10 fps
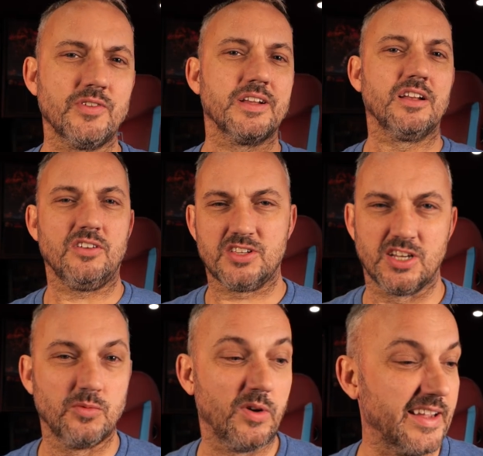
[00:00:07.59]
during the last
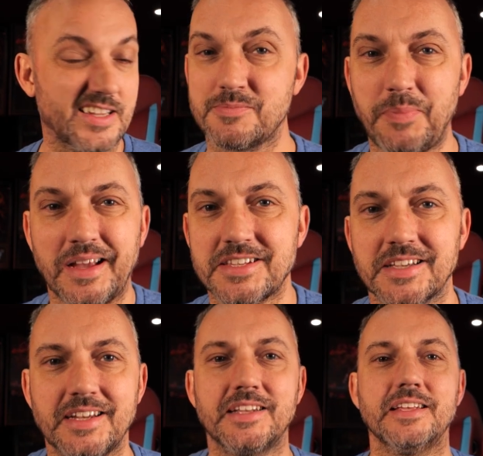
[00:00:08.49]
2 weeks,
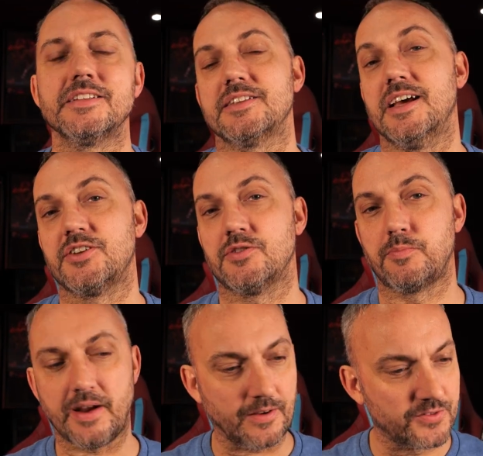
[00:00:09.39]
basically, the international
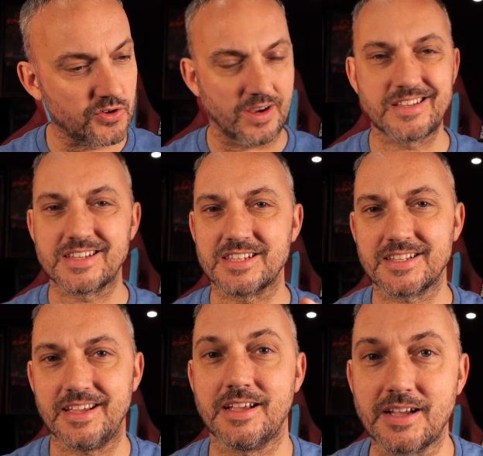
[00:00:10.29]
break, I've tried to
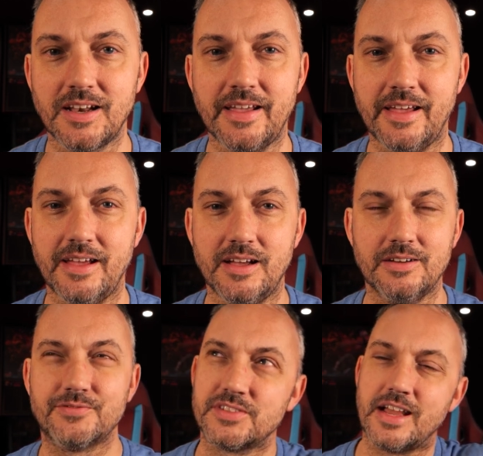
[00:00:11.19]
steer clear
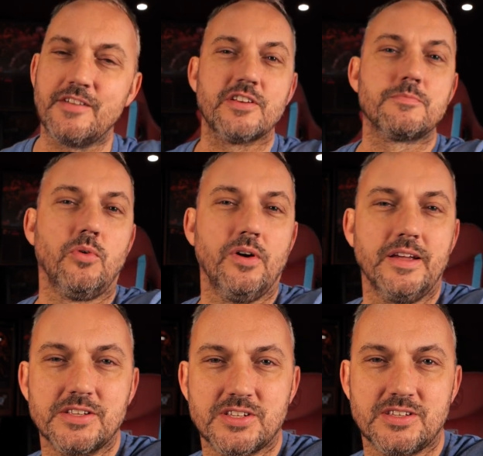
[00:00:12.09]
of David
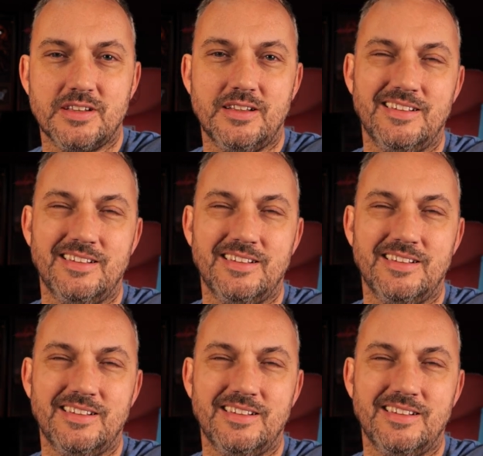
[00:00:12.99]
Moyes